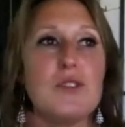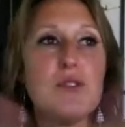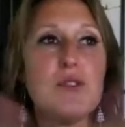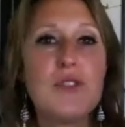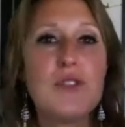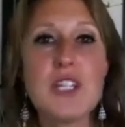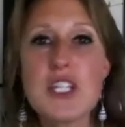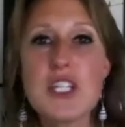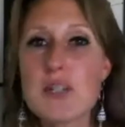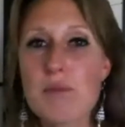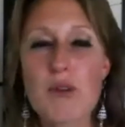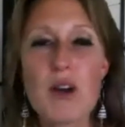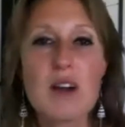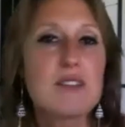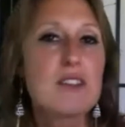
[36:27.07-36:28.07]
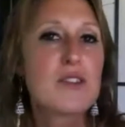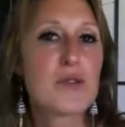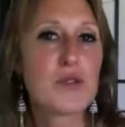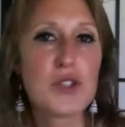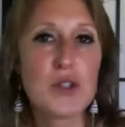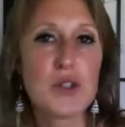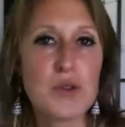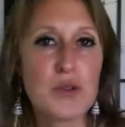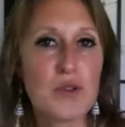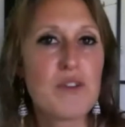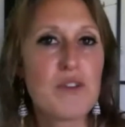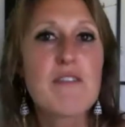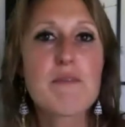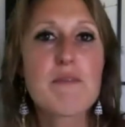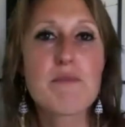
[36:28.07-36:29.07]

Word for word: you teach a process or two, your favorite